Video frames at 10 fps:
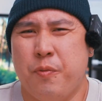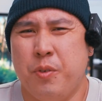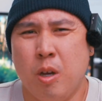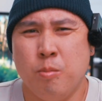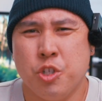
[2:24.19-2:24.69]

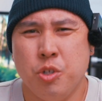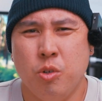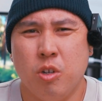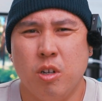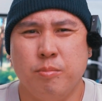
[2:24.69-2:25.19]
film
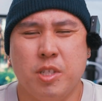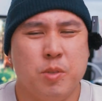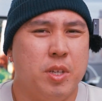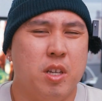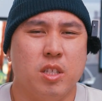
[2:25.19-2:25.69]
shooter just
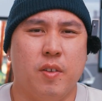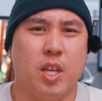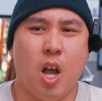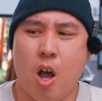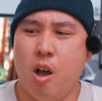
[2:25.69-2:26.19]
because of the
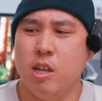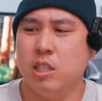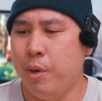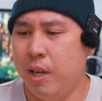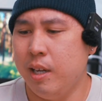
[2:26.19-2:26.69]

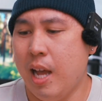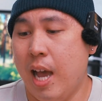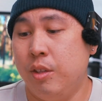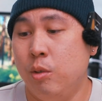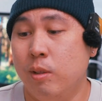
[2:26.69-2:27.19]
cost, but
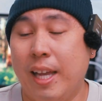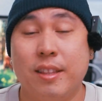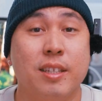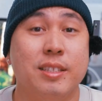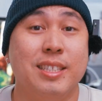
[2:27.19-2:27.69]
I do like
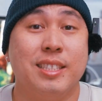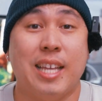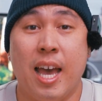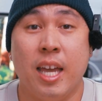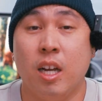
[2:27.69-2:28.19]
the
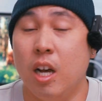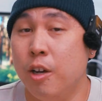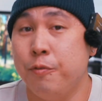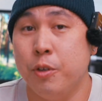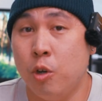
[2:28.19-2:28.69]
design
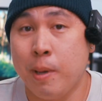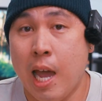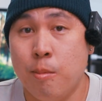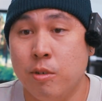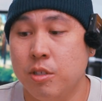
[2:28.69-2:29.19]
of film
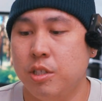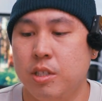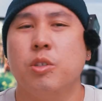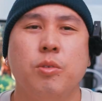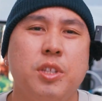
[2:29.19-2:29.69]
cameras.
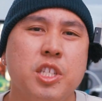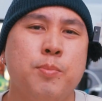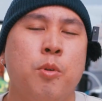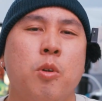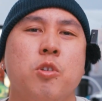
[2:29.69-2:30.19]
So this
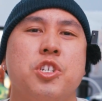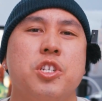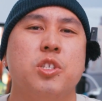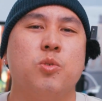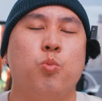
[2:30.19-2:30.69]

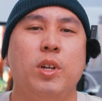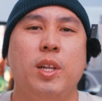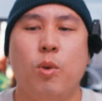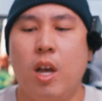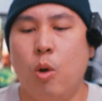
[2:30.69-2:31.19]
merges really
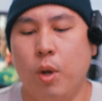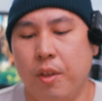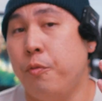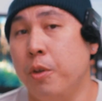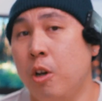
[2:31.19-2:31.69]
well
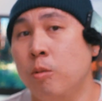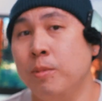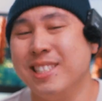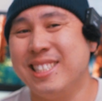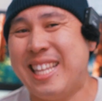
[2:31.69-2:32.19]
with film
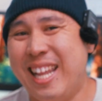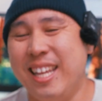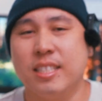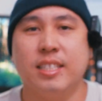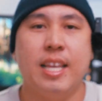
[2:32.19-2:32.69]

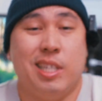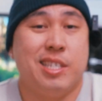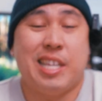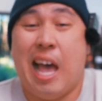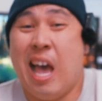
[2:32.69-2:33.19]
aesthetics,
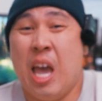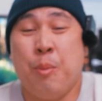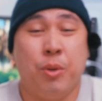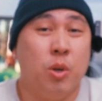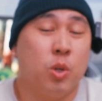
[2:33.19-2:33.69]

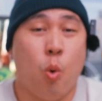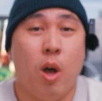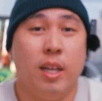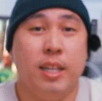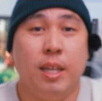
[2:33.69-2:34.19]
design, build
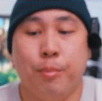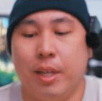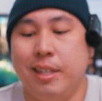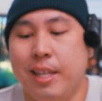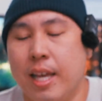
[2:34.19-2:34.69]
quality,
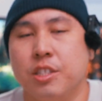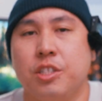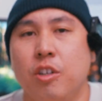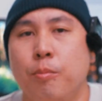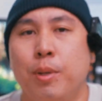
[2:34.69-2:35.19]
but yet
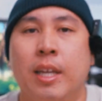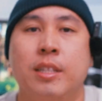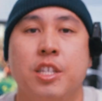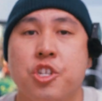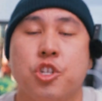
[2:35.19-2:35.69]
still being a
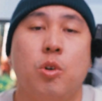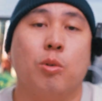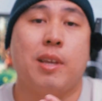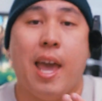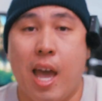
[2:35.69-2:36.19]

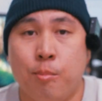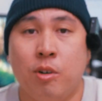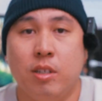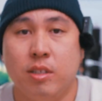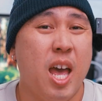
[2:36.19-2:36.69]
digital camera.